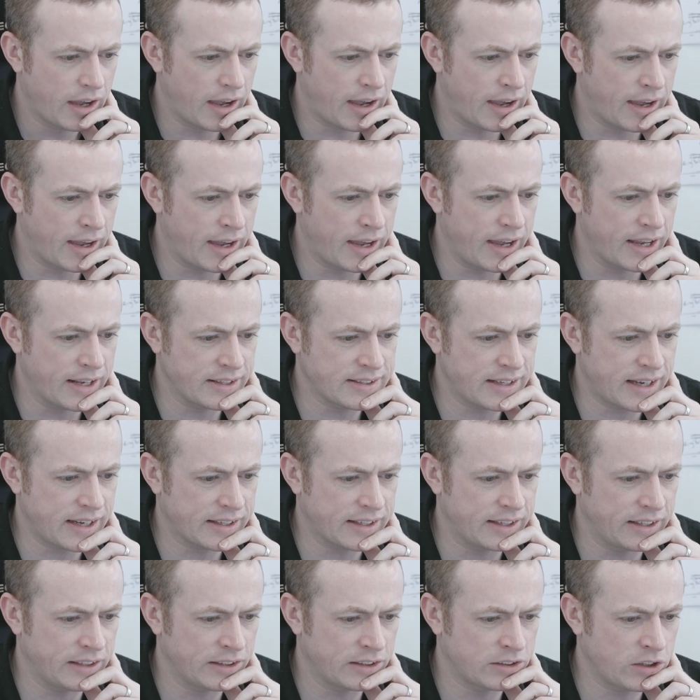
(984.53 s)
uh,
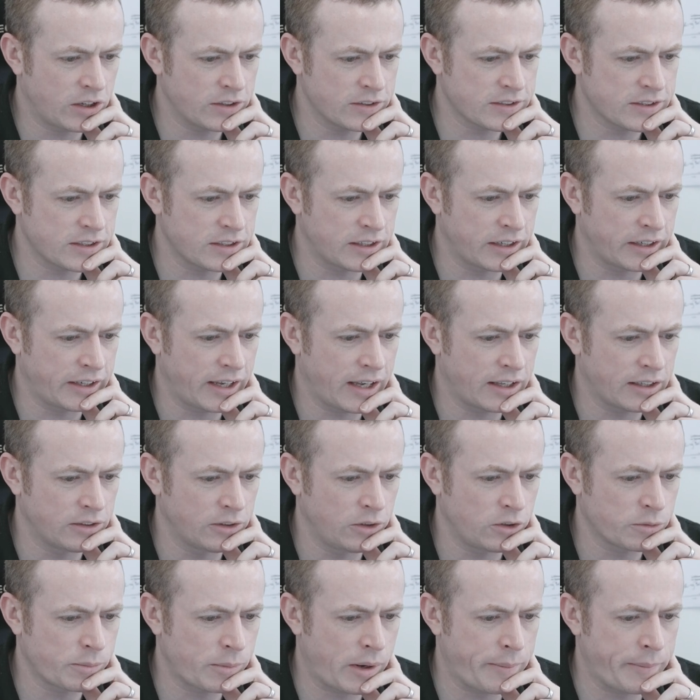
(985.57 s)
attacking constantly, I'll
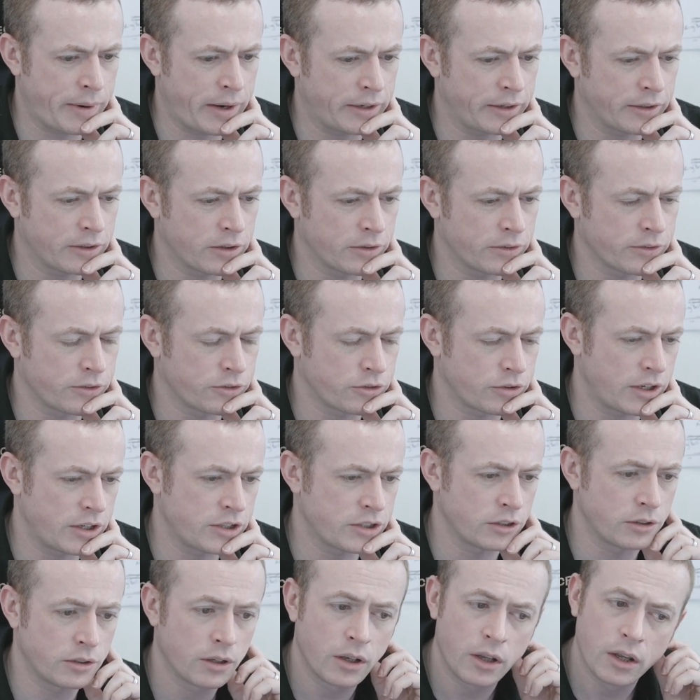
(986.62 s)
lose my mind and
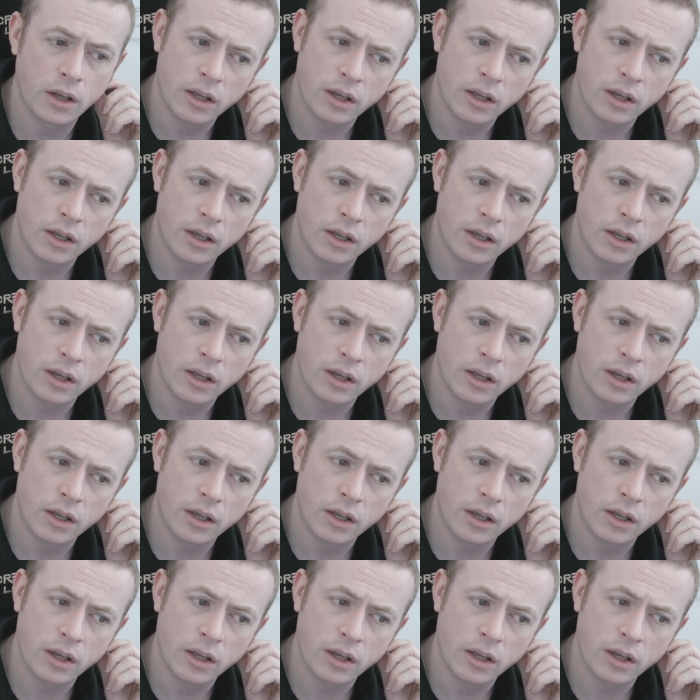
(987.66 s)
concentration.